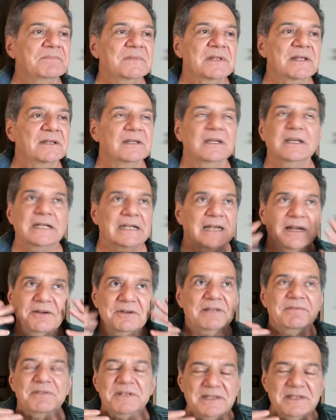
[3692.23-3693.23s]
I
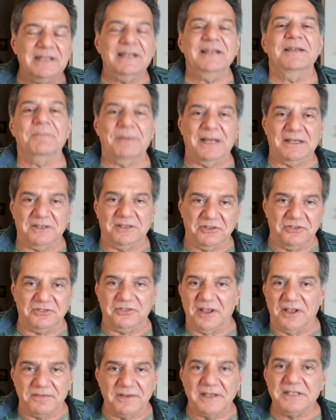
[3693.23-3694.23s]
don't even think about this
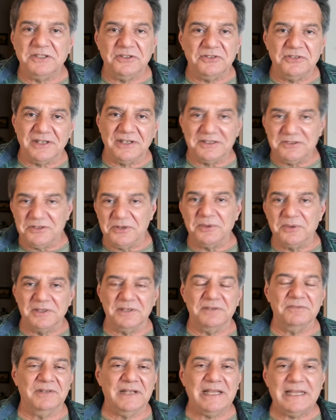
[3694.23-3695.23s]
stuff. I just
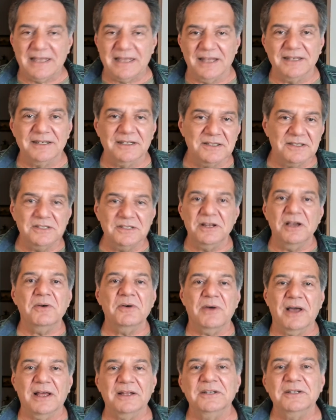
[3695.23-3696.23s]
intuitively kind of
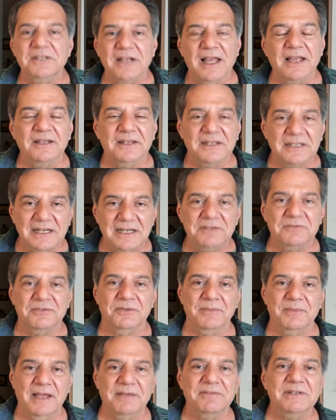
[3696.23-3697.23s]
know how to dial it in
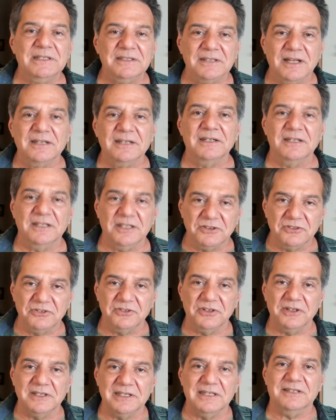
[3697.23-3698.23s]
from having done it a
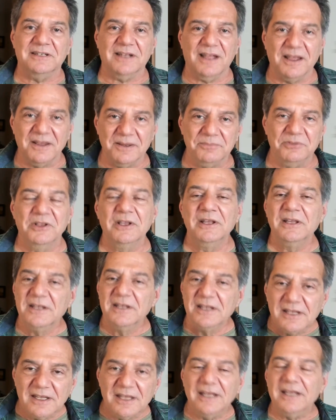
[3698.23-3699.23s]
gazillion times.
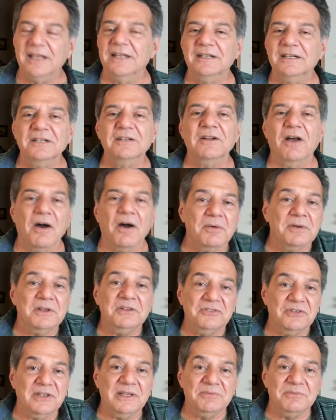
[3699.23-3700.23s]
And it
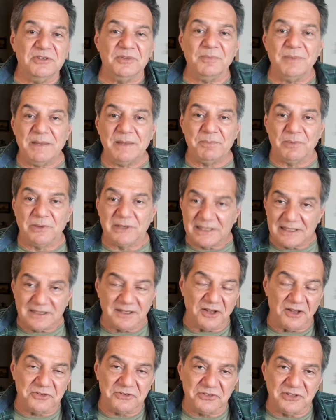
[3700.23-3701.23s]
always seems to be pretty
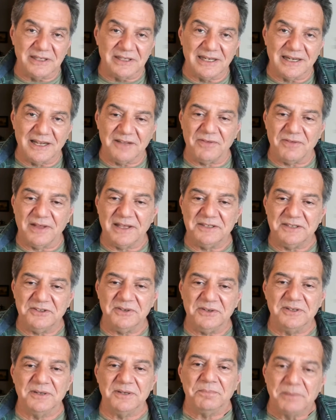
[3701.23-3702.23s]
close, and then I fine
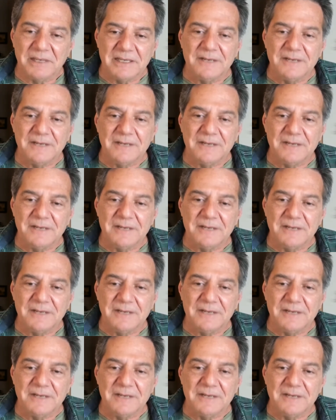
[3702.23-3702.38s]
tune it.